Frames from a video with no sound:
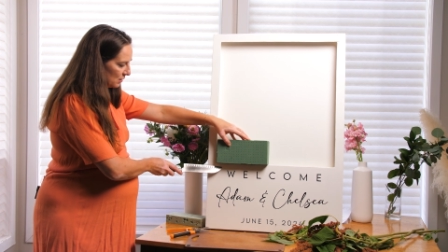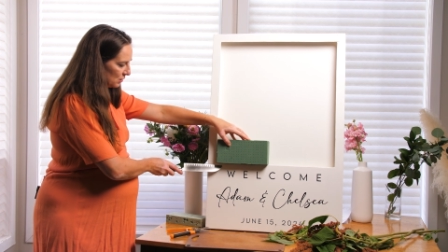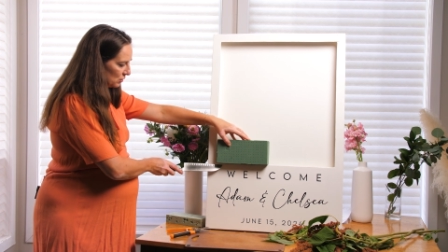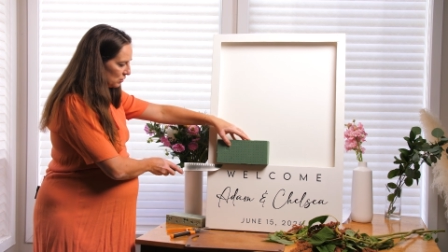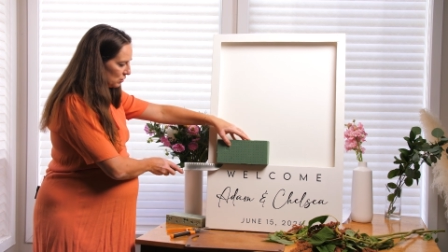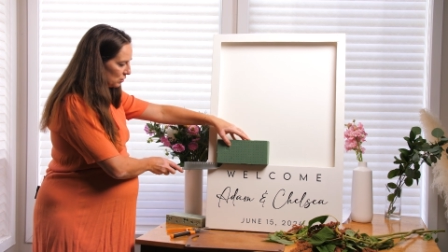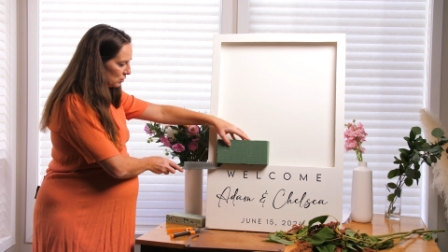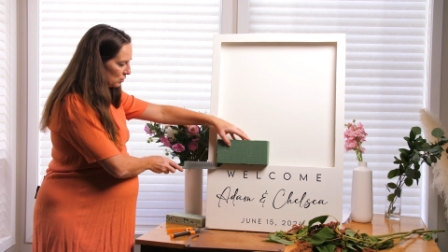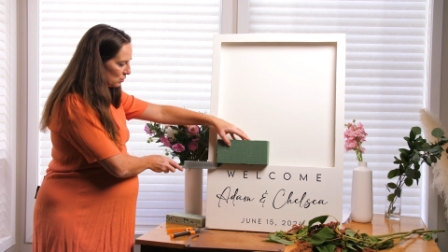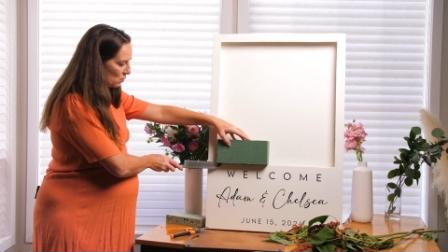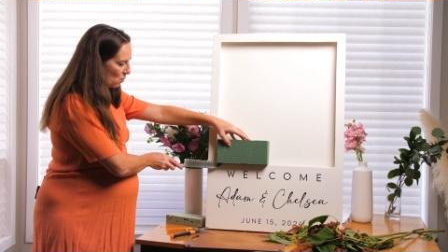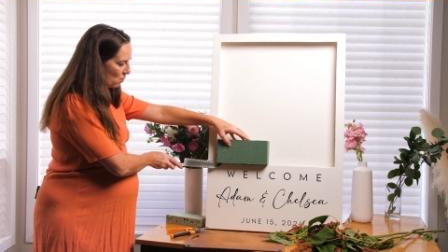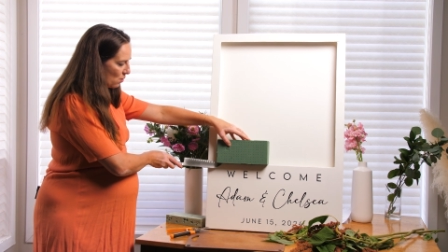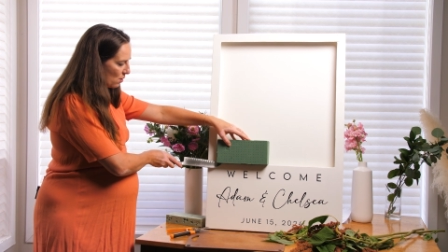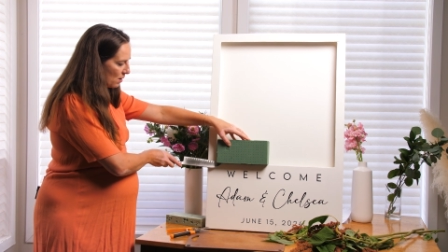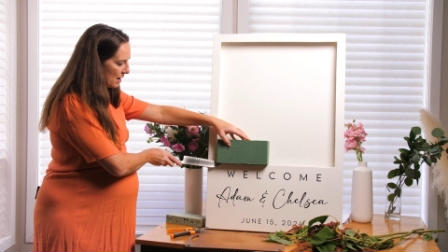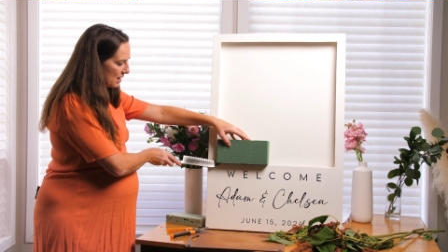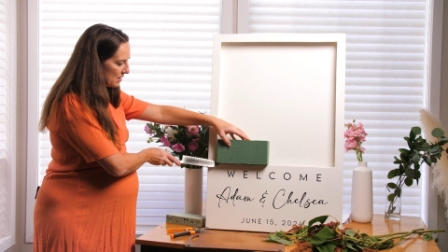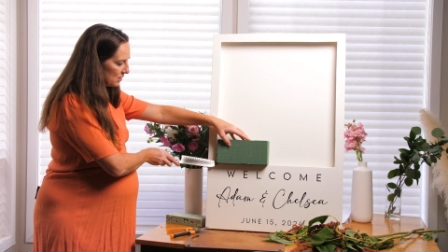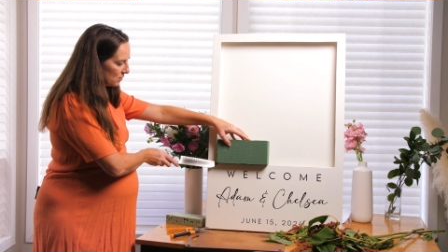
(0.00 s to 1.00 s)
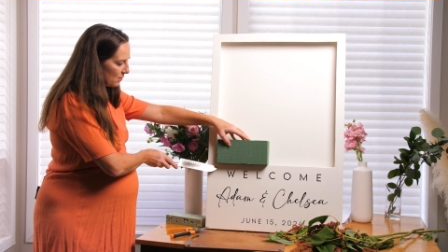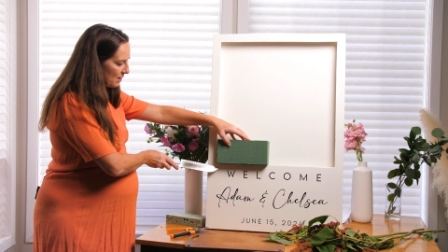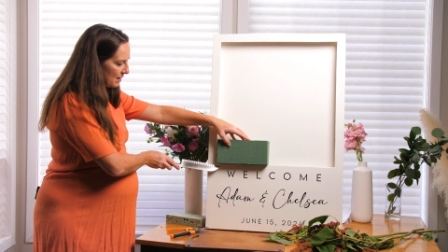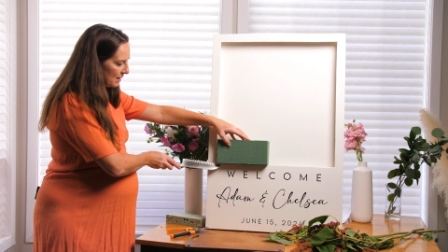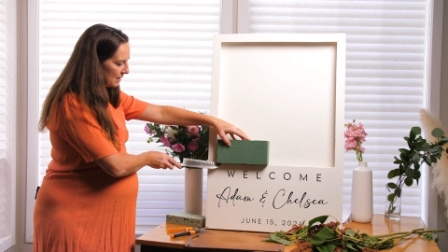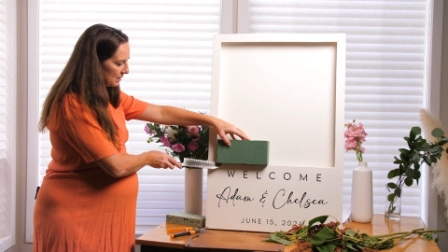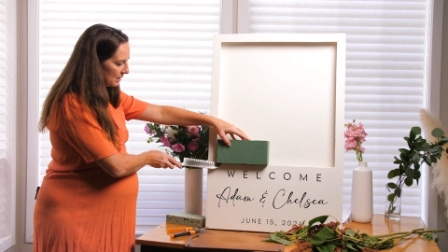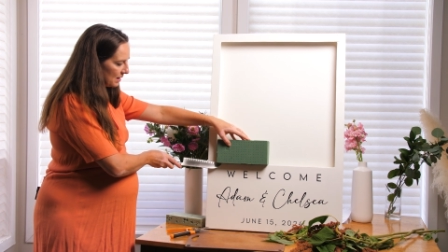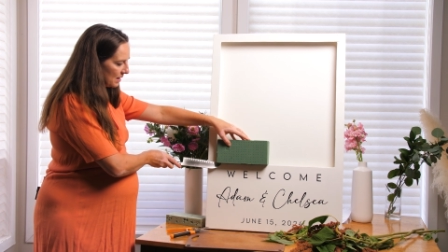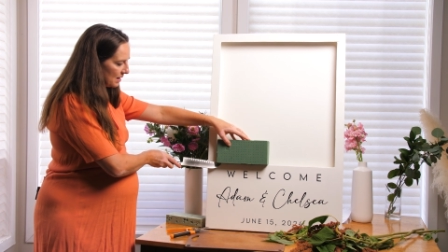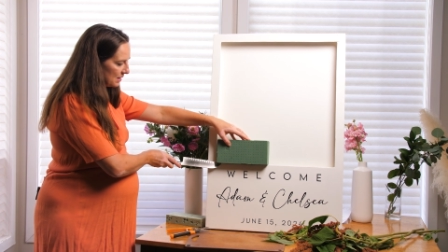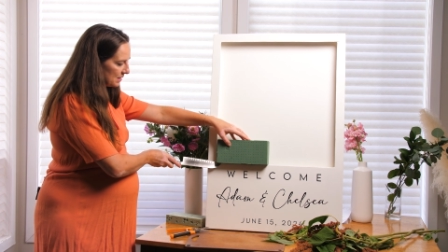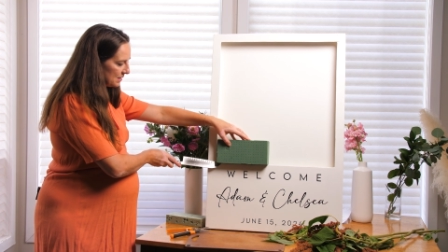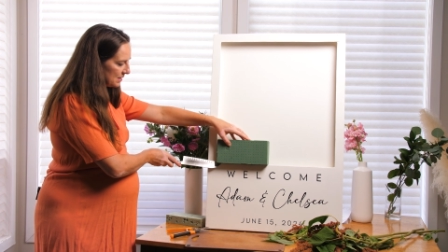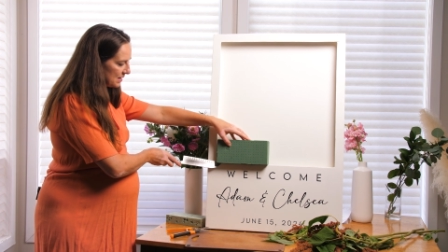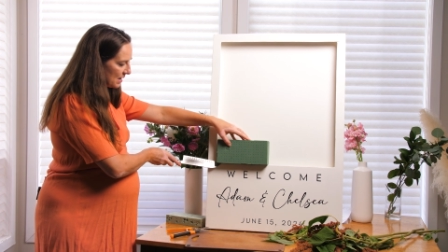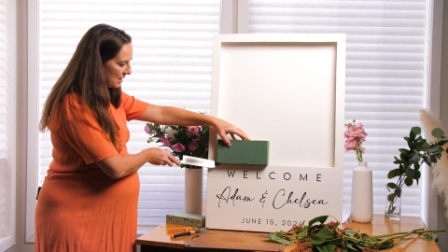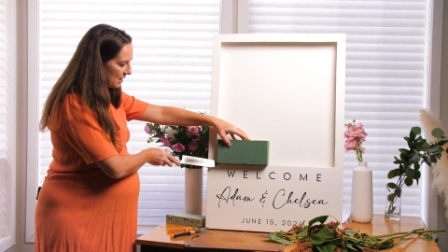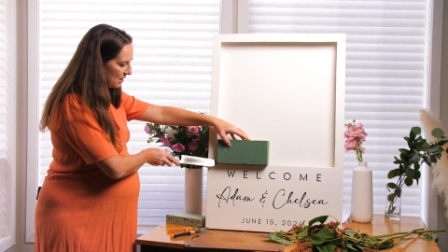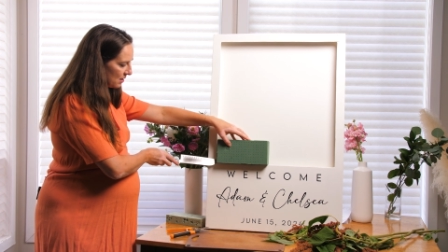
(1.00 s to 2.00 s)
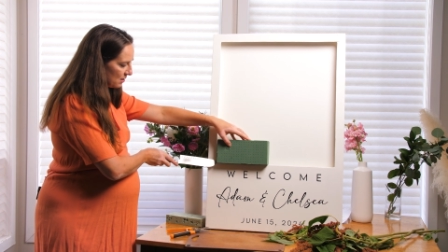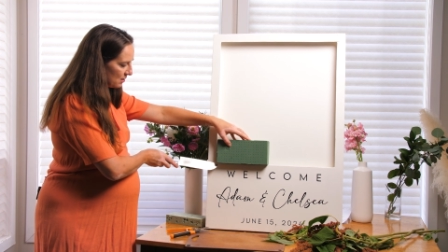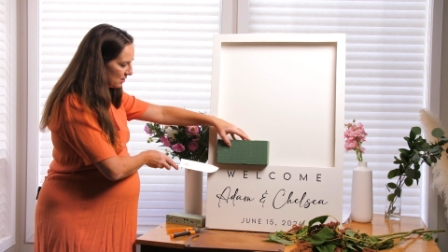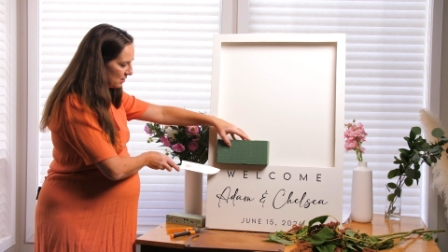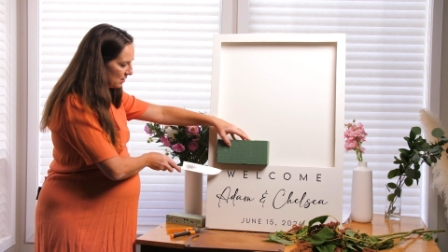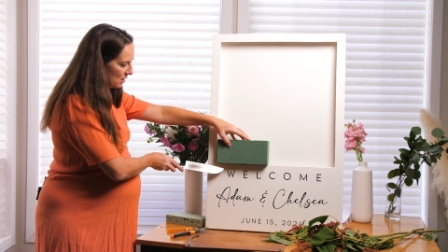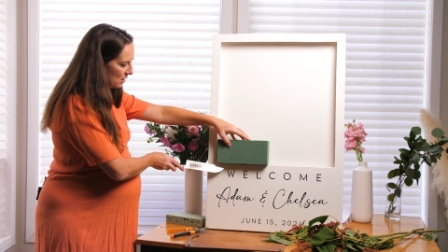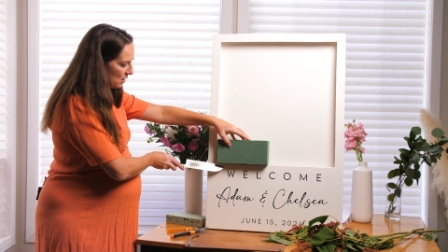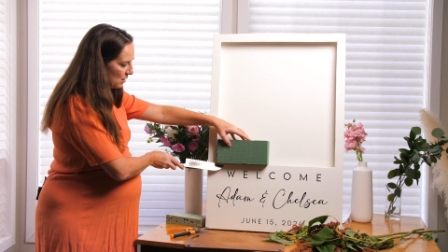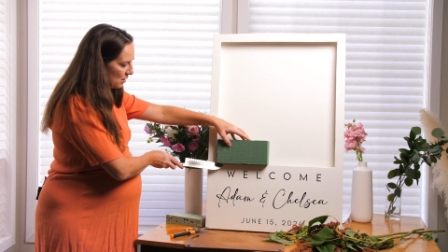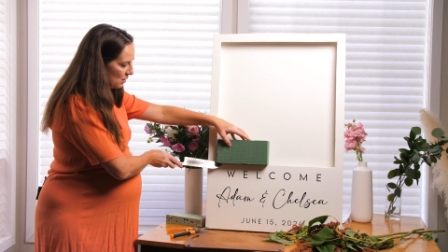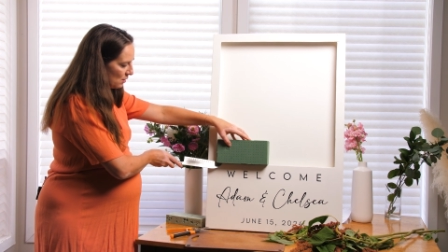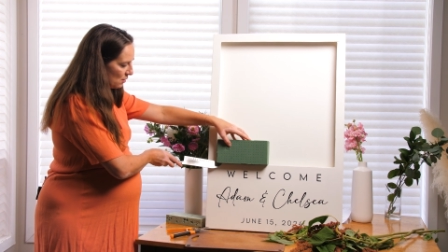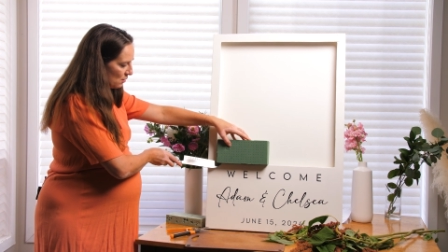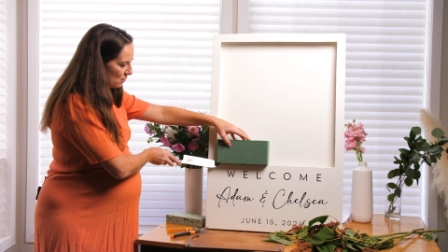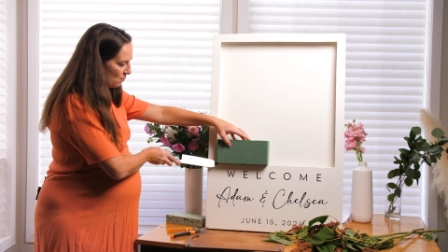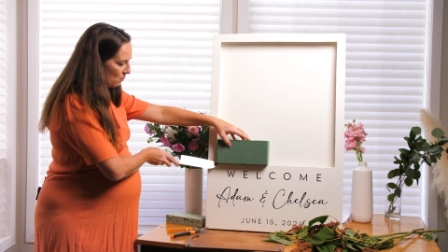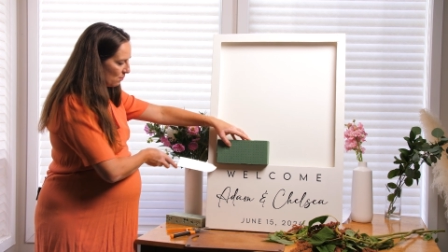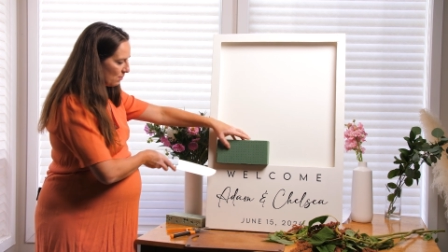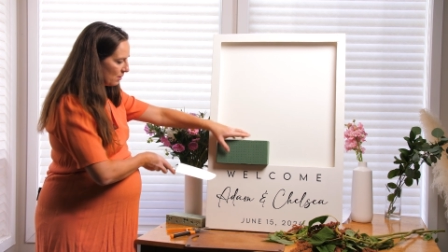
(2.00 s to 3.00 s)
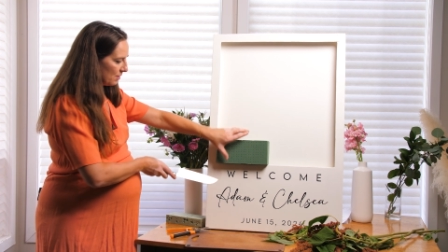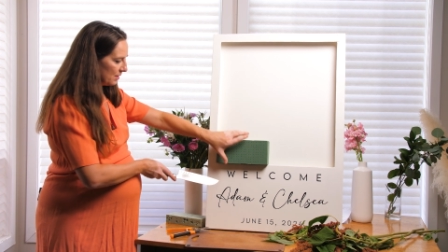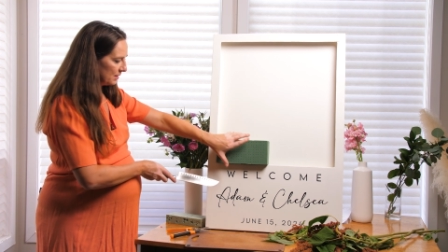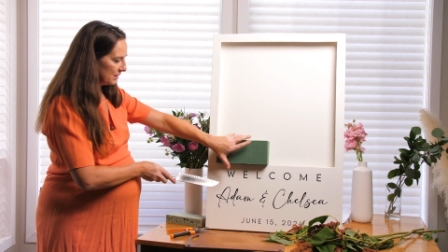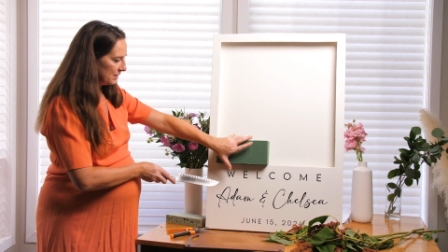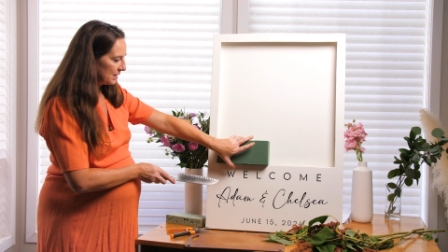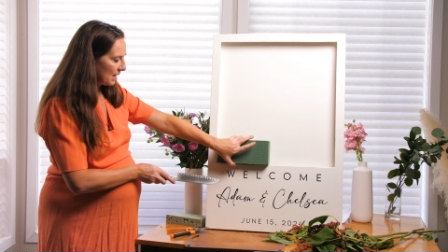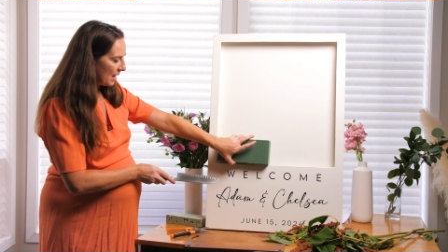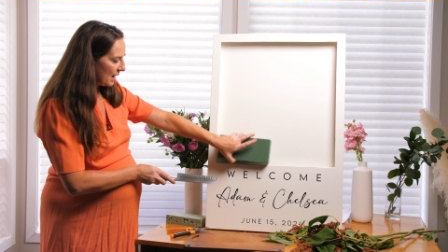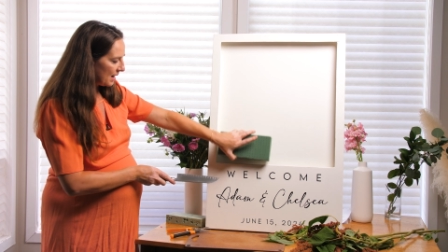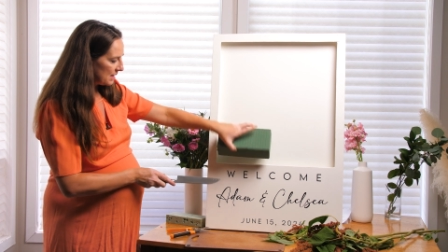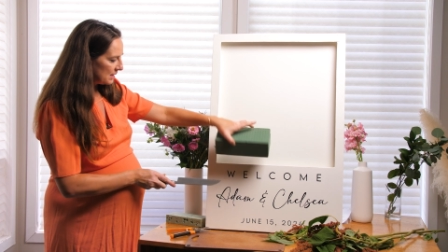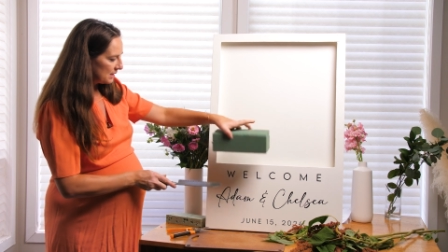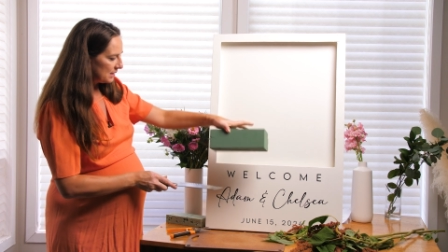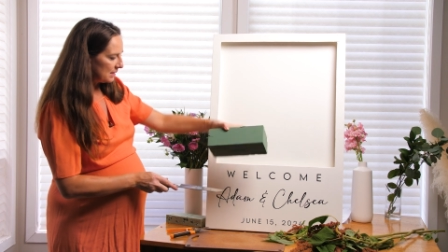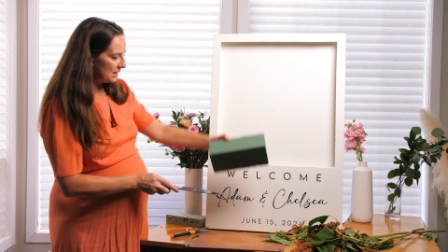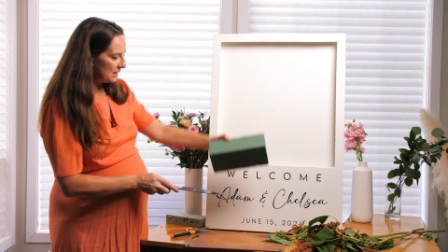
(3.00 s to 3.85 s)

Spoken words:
score it so I can kind of tell where the size